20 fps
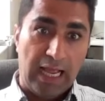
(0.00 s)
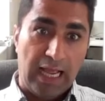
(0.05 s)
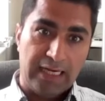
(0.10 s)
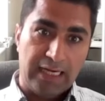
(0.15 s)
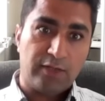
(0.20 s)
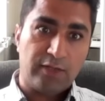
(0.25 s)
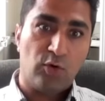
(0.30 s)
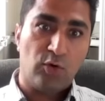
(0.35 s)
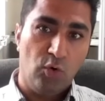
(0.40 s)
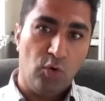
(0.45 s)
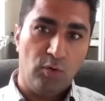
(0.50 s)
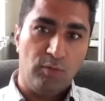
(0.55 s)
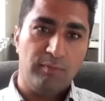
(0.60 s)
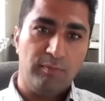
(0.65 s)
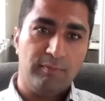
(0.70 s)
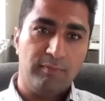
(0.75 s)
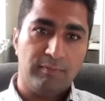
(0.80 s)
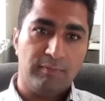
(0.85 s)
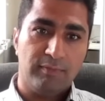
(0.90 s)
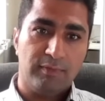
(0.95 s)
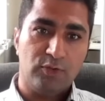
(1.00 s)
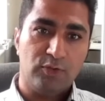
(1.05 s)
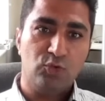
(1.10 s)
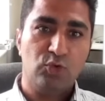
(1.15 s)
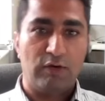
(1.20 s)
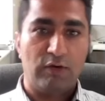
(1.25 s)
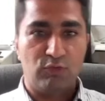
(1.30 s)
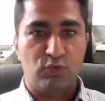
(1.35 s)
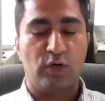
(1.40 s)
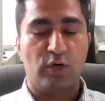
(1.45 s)
And at home,
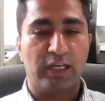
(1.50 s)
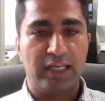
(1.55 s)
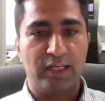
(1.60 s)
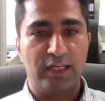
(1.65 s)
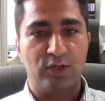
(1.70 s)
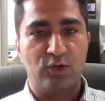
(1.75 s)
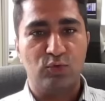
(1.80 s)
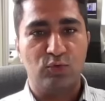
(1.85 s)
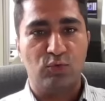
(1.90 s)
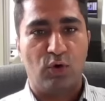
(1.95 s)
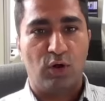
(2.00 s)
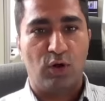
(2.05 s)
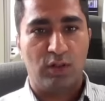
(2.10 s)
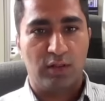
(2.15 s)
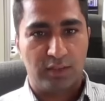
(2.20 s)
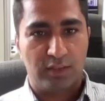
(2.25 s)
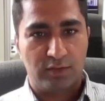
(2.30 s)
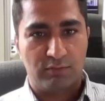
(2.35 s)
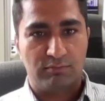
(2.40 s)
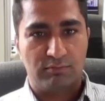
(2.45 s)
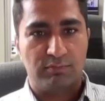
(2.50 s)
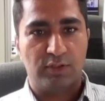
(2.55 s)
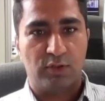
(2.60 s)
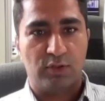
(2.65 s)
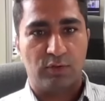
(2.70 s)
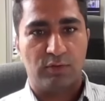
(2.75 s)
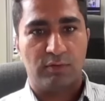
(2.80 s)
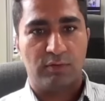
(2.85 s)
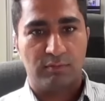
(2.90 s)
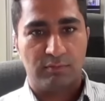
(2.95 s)
you have to again do all the,
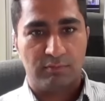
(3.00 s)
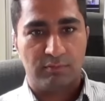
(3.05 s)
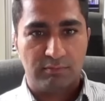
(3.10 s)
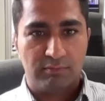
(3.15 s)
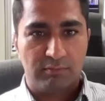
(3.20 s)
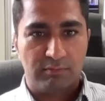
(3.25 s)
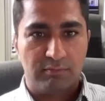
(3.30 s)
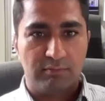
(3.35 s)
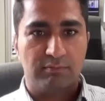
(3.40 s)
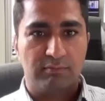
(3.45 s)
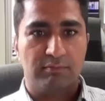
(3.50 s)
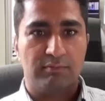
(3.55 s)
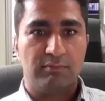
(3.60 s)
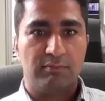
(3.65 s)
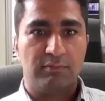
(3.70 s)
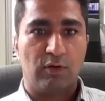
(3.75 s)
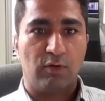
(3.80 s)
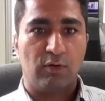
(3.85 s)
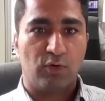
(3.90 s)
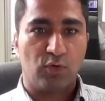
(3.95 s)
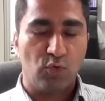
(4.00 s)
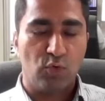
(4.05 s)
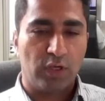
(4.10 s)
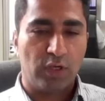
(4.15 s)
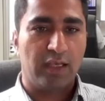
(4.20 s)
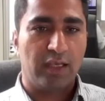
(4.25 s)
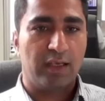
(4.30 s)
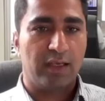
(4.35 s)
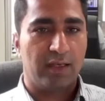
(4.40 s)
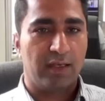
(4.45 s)
you know,
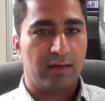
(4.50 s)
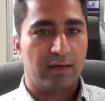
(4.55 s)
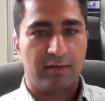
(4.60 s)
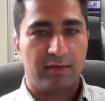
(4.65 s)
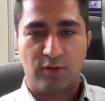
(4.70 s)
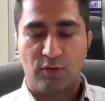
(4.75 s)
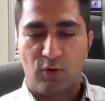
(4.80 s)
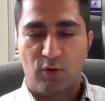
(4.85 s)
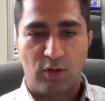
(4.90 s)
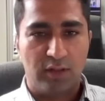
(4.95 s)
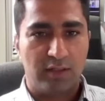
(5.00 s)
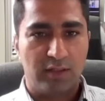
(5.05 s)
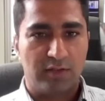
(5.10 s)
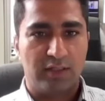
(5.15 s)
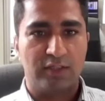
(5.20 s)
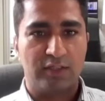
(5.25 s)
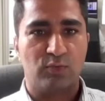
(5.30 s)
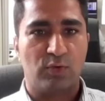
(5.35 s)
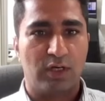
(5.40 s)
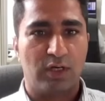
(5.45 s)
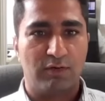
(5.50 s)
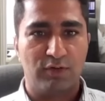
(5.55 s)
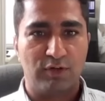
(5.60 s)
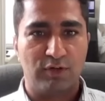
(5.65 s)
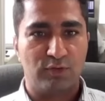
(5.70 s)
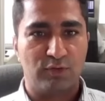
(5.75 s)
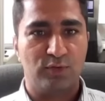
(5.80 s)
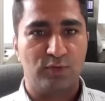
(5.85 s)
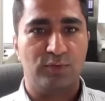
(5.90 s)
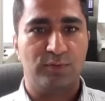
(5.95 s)
cooking and, you know, all the things, whatever you
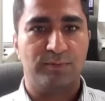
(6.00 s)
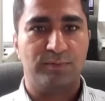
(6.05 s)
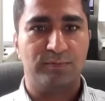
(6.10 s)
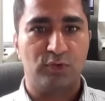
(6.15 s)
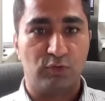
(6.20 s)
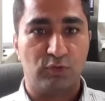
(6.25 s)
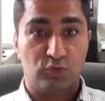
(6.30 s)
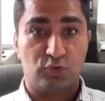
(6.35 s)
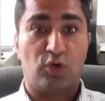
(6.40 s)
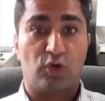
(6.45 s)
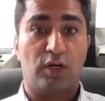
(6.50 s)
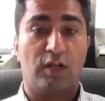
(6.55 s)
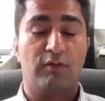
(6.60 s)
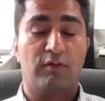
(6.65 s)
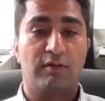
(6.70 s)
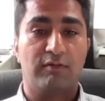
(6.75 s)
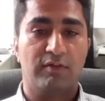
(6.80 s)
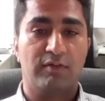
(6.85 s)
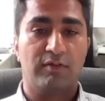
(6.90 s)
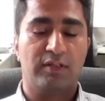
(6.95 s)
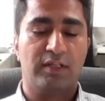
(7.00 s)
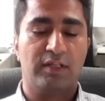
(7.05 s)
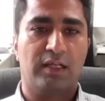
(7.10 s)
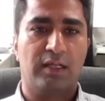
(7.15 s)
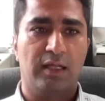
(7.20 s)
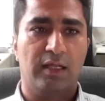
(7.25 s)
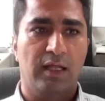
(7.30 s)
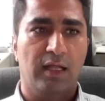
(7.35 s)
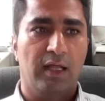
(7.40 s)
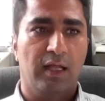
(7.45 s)
have to do. You have to sort out everything.